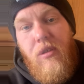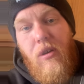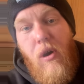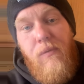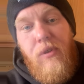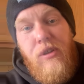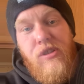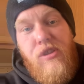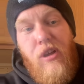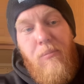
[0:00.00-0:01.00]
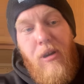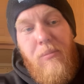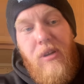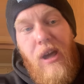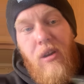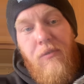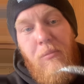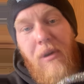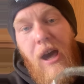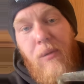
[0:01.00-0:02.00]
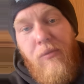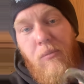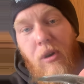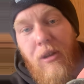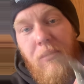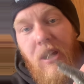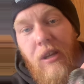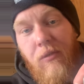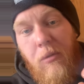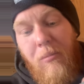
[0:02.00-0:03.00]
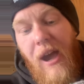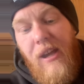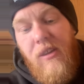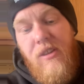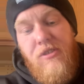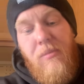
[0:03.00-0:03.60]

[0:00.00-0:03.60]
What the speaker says: hopefully just thump up and down off the bottom from what I'm getting from the back of this,